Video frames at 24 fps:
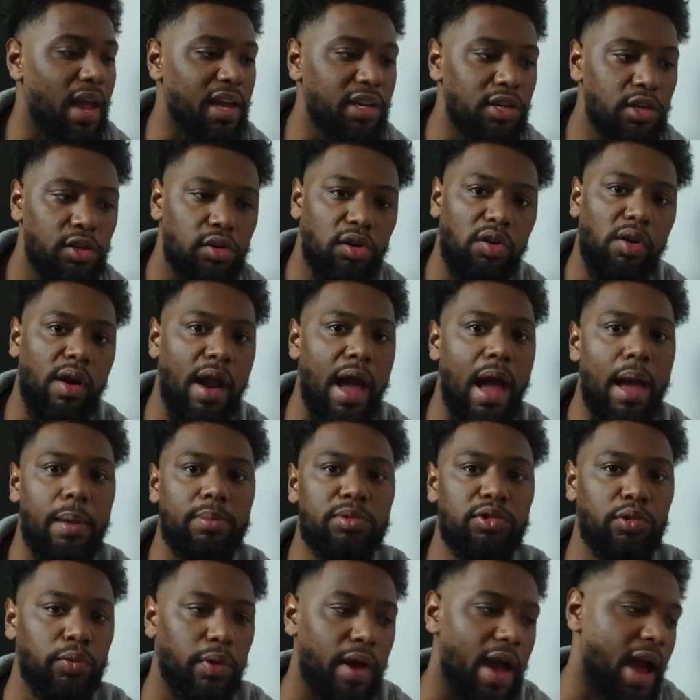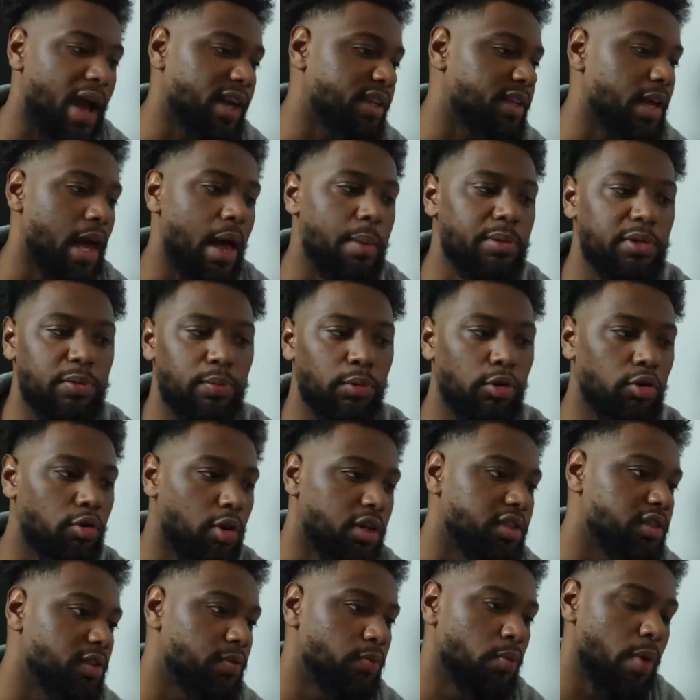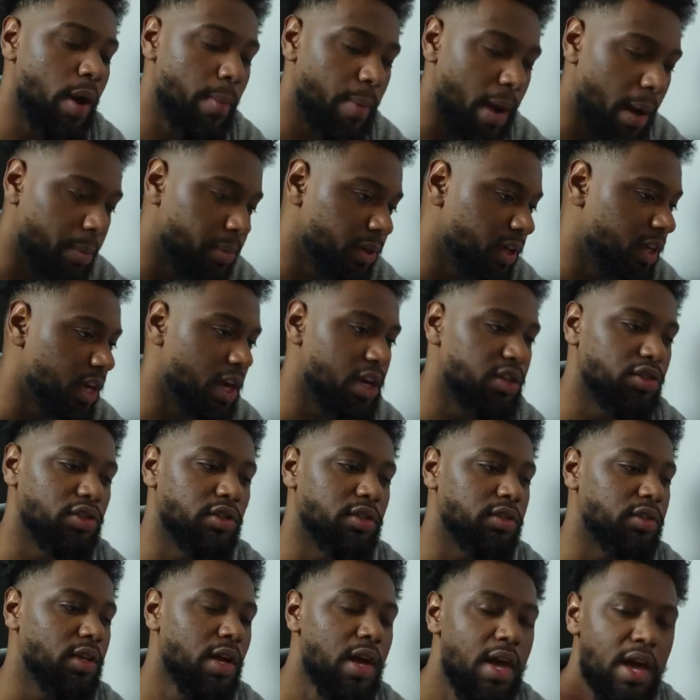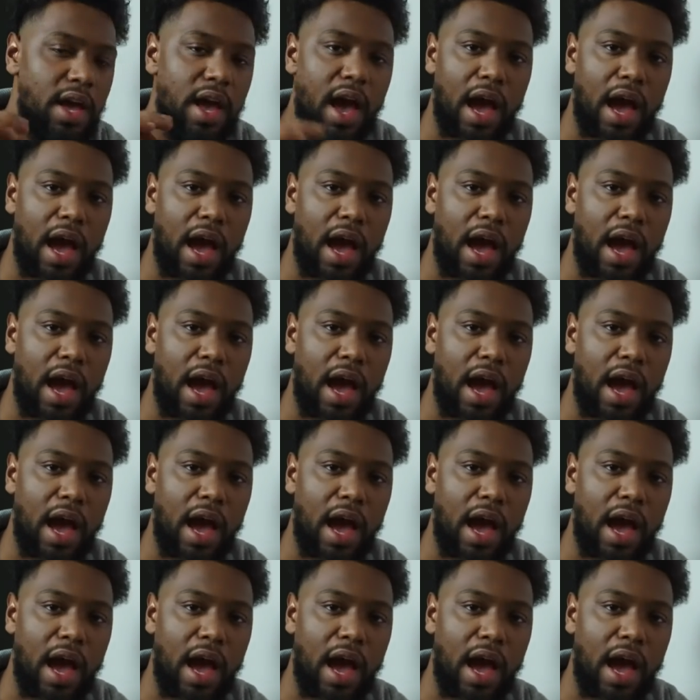Angular apps, React apps, progressive web applications.